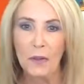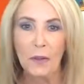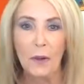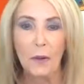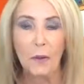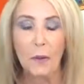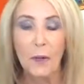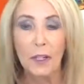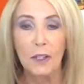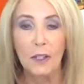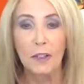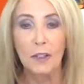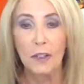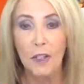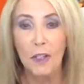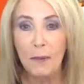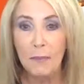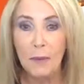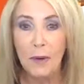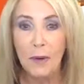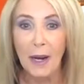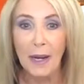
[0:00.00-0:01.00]
so I want to
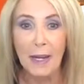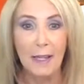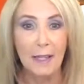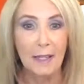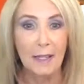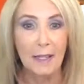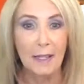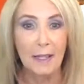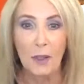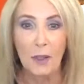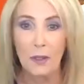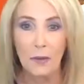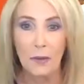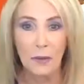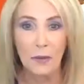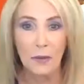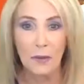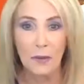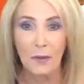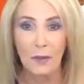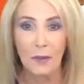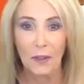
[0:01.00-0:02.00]
jump right in
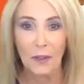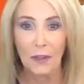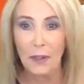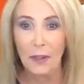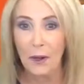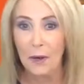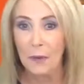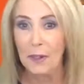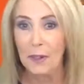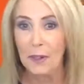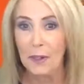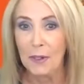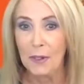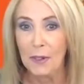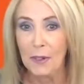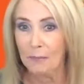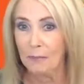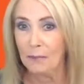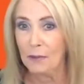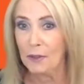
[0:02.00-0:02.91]
because the show is